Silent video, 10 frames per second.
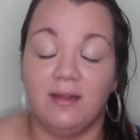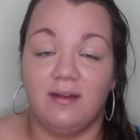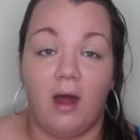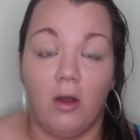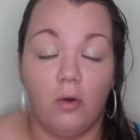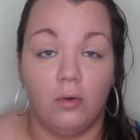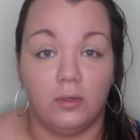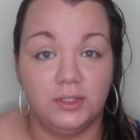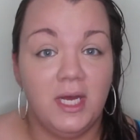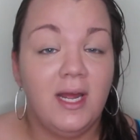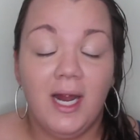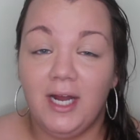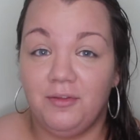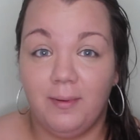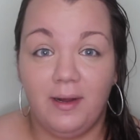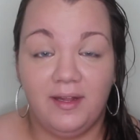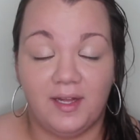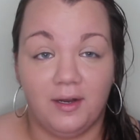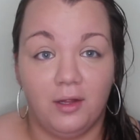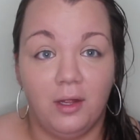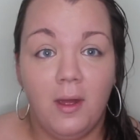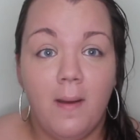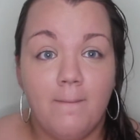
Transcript: it's not gold. It's very subtle.